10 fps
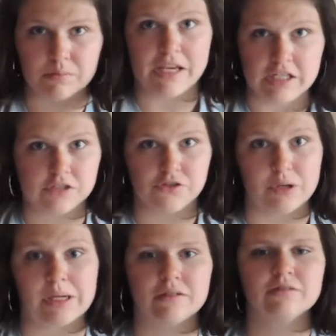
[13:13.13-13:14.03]
make it
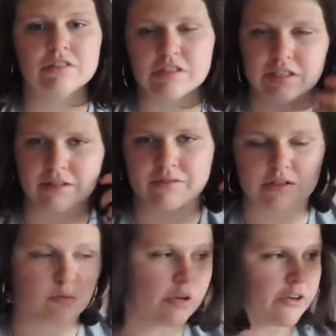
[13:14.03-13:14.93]
straight, instead of
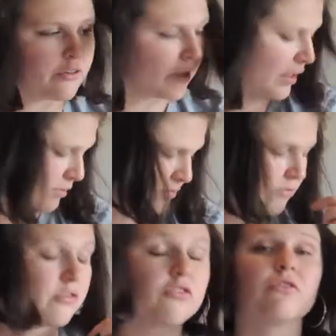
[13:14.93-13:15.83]
this weird, like,
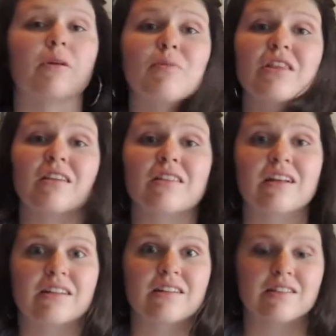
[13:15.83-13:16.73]
flippy thing
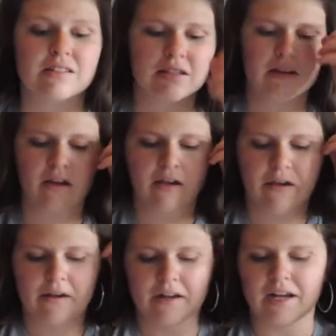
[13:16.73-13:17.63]
that it does.
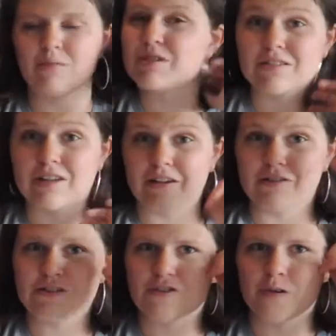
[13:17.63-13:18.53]
I'm still not
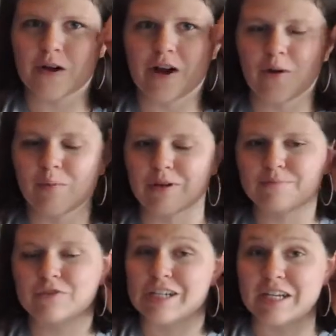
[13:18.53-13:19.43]
used to short hair, but
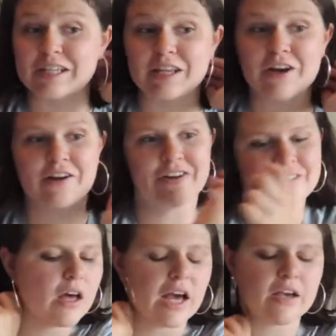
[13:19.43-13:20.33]
we're getting there.
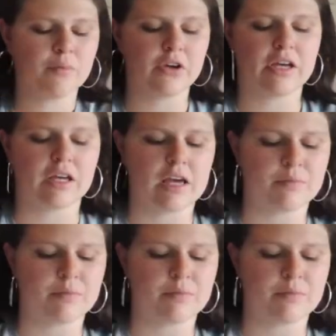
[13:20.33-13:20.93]
I am bringing